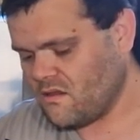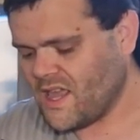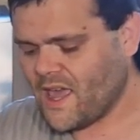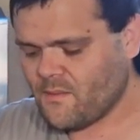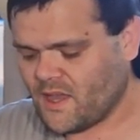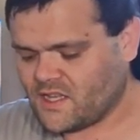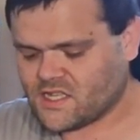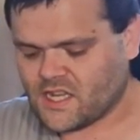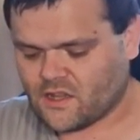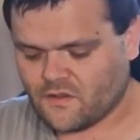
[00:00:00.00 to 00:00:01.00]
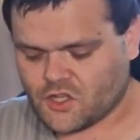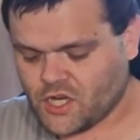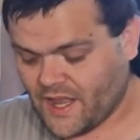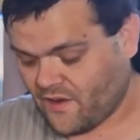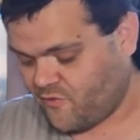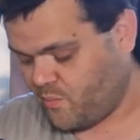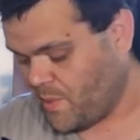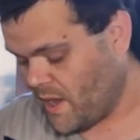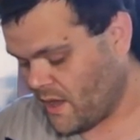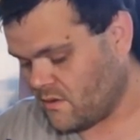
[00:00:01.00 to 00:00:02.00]
Yeah, it might sit on the shelf,
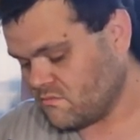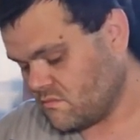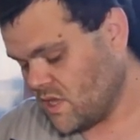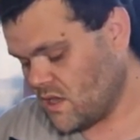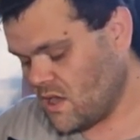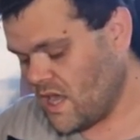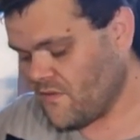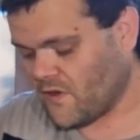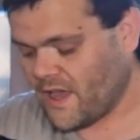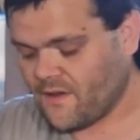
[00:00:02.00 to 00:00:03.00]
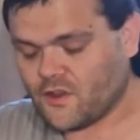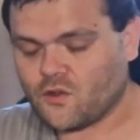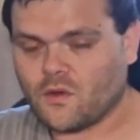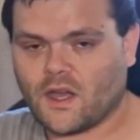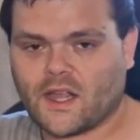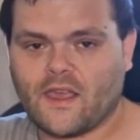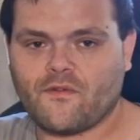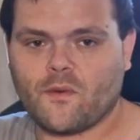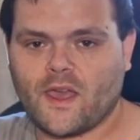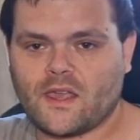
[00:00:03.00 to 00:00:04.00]
but if I ever do a
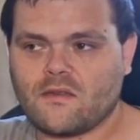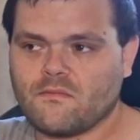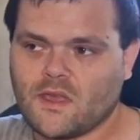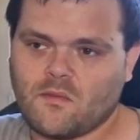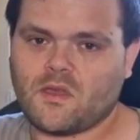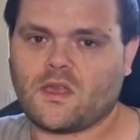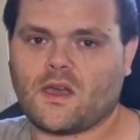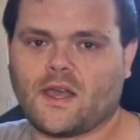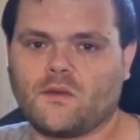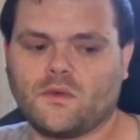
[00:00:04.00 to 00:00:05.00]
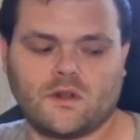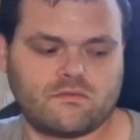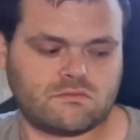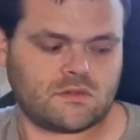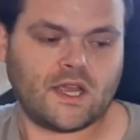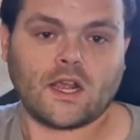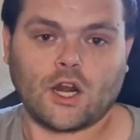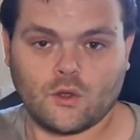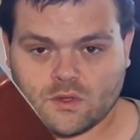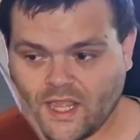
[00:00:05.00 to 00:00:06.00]
giveaway, maybe I will
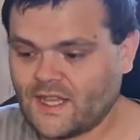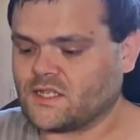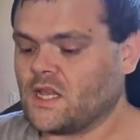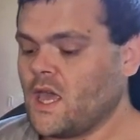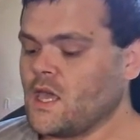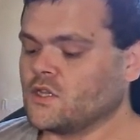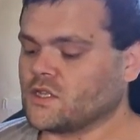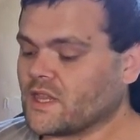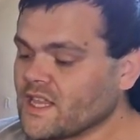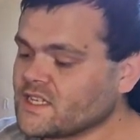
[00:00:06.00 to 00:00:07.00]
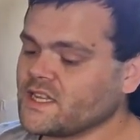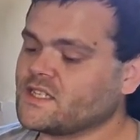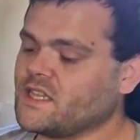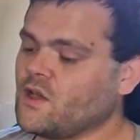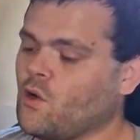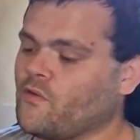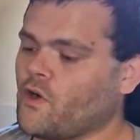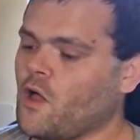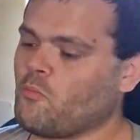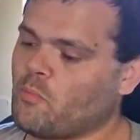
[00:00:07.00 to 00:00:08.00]
include this. So this is the
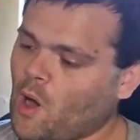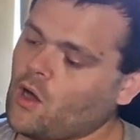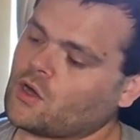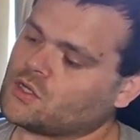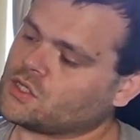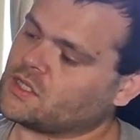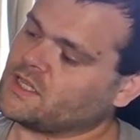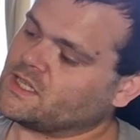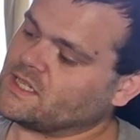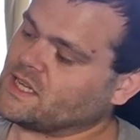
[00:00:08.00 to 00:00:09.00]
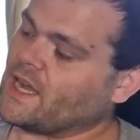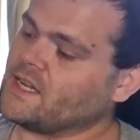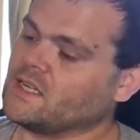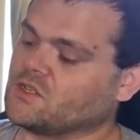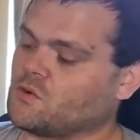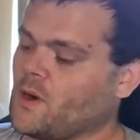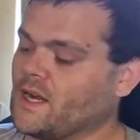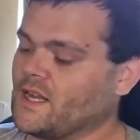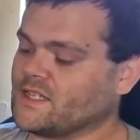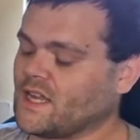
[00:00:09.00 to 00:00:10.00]
overall box. The design is
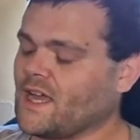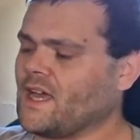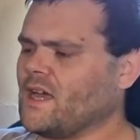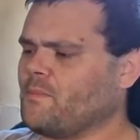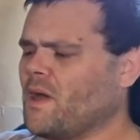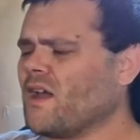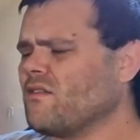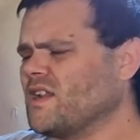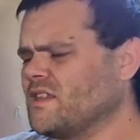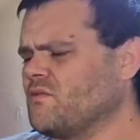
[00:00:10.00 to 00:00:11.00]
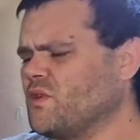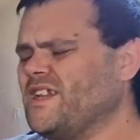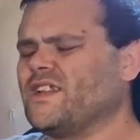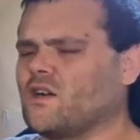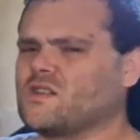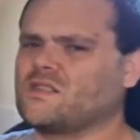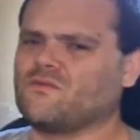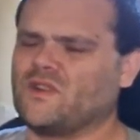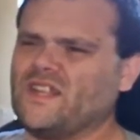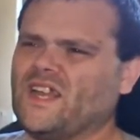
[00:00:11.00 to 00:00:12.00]
quite nice. Apparently, the
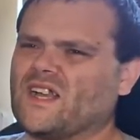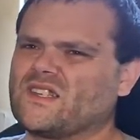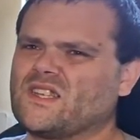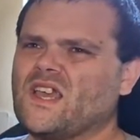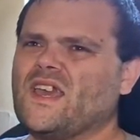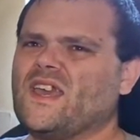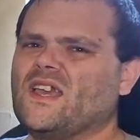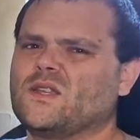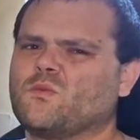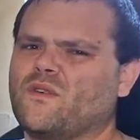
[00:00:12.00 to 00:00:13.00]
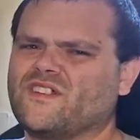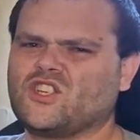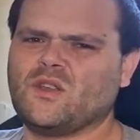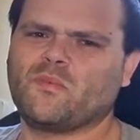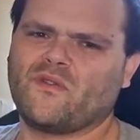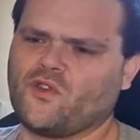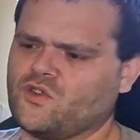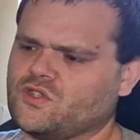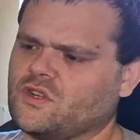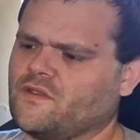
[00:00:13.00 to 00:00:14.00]
Redux is more of a cheaper
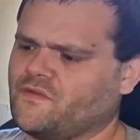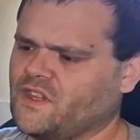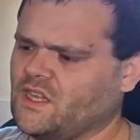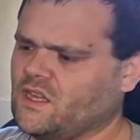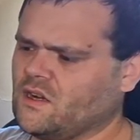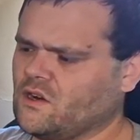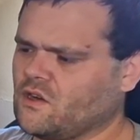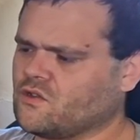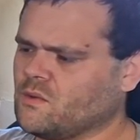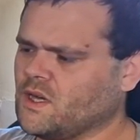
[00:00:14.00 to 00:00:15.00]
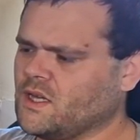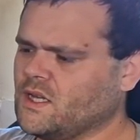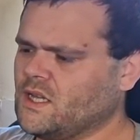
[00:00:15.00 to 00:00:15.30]
version of the Noctua.